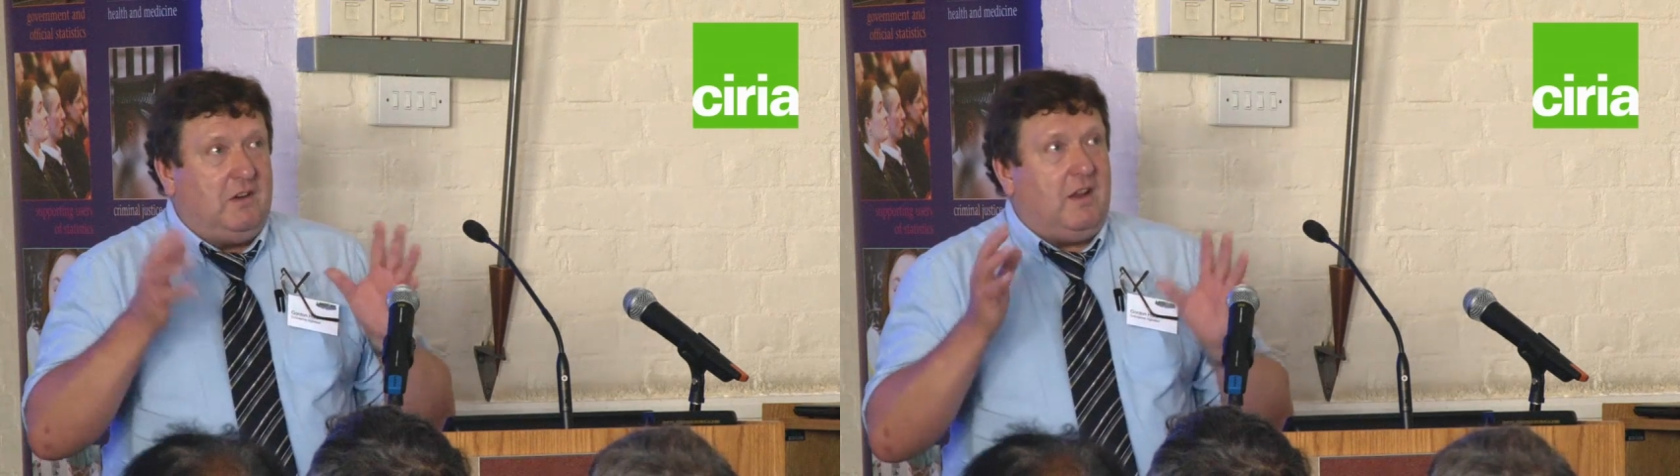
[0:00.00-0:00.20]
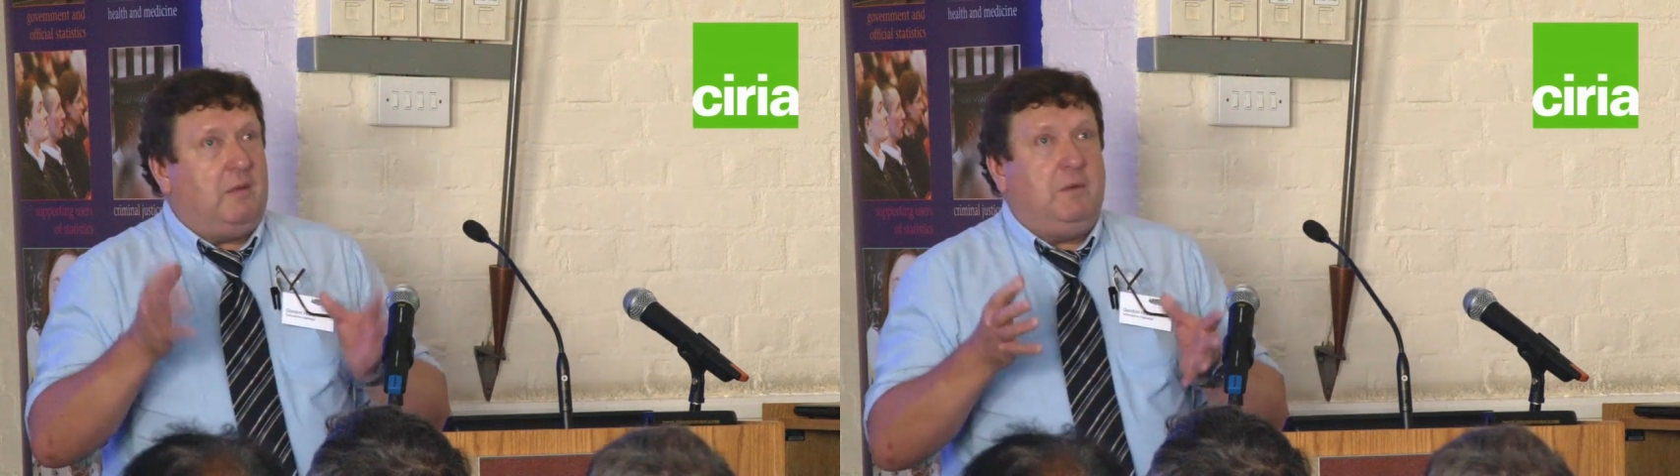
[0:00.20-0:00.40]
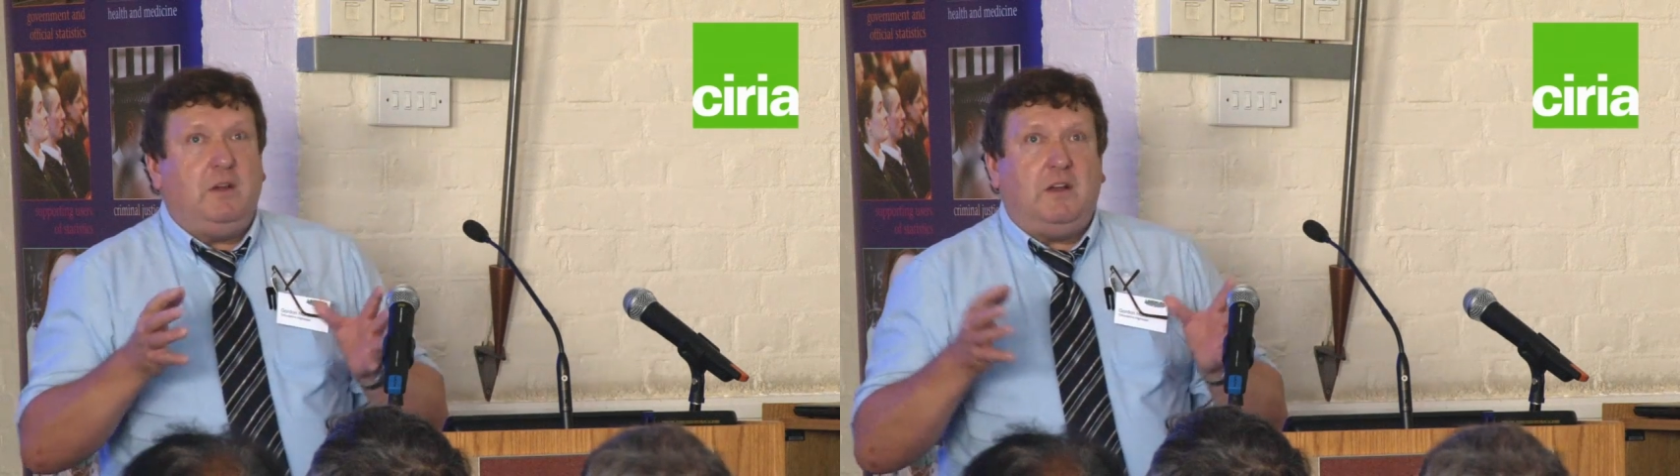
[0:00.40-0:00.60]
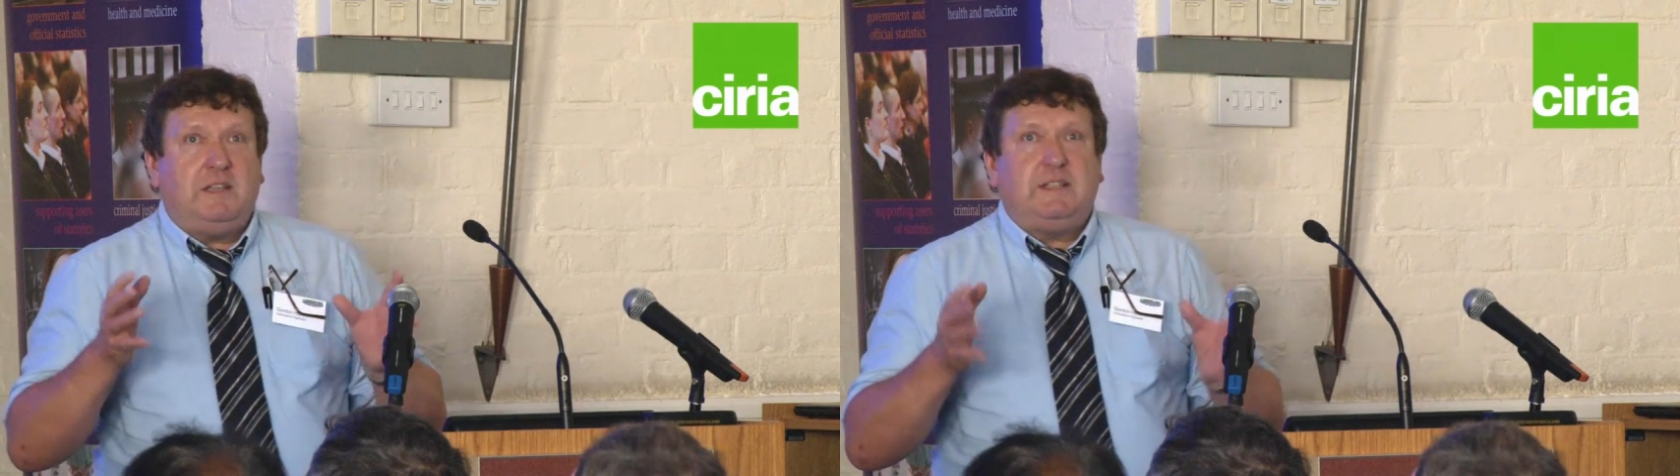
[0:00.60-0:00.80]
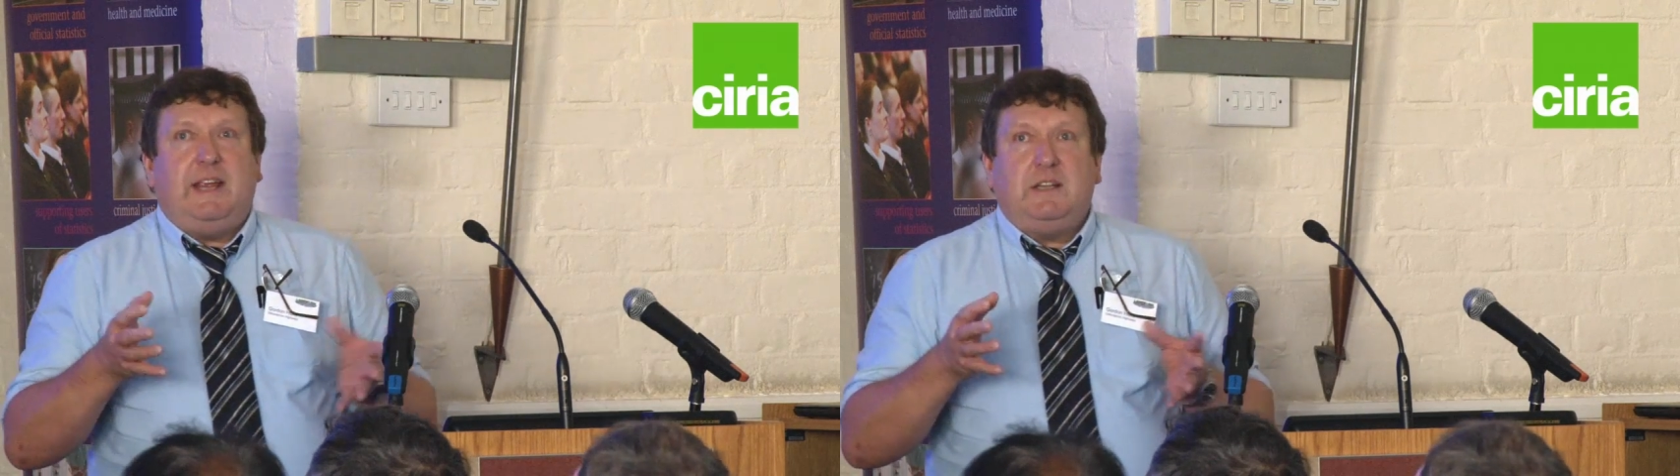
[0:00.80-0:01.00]
we've got
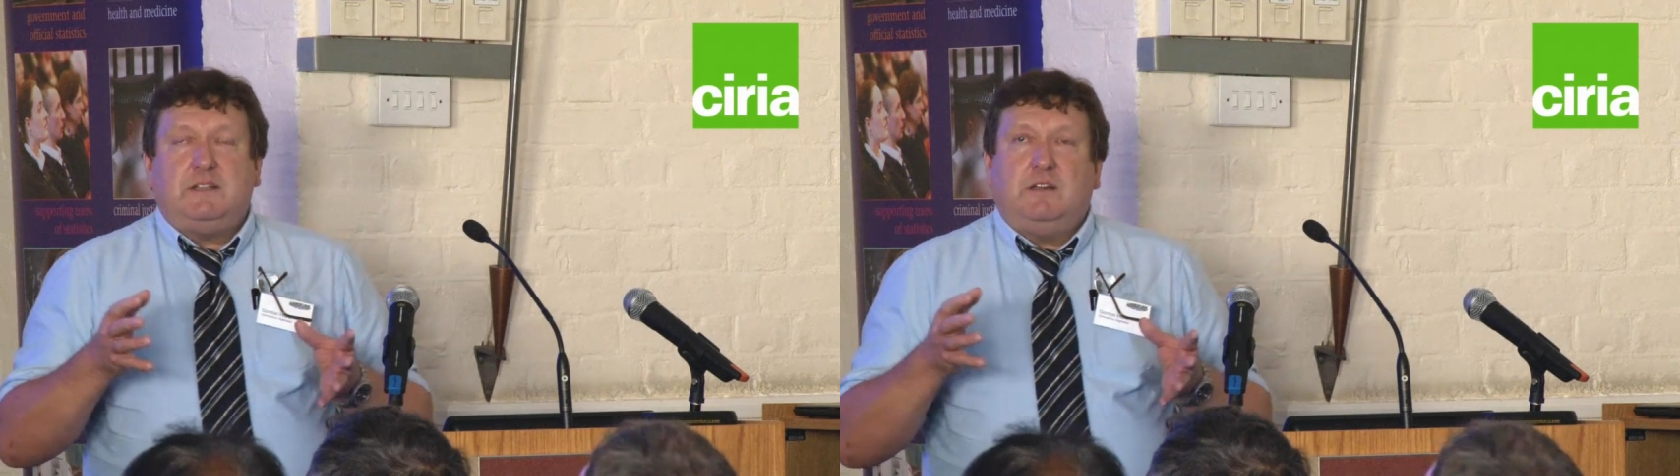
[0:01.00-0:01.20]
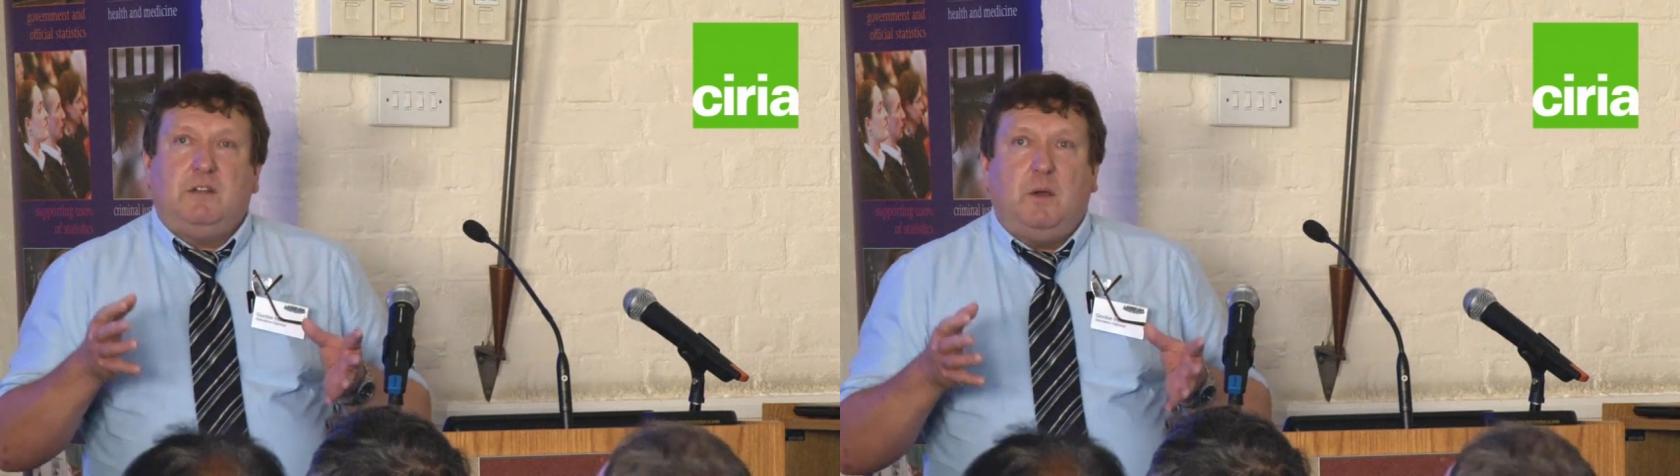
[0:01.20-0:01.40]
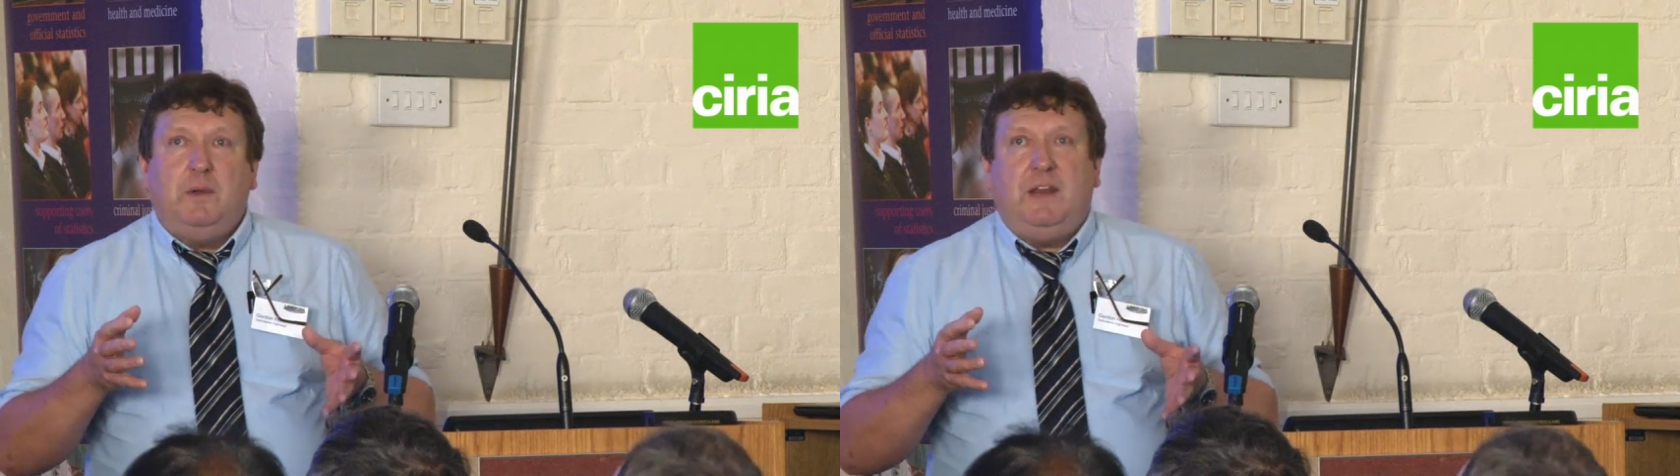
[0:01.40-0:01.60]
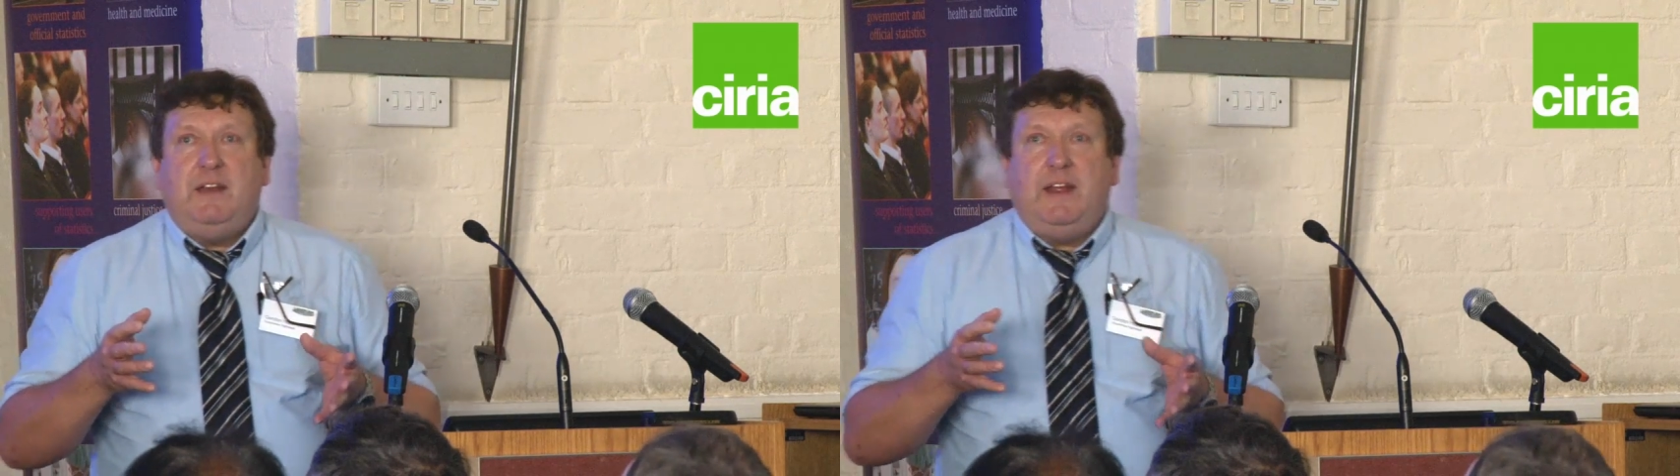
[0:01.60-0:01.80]
estates going in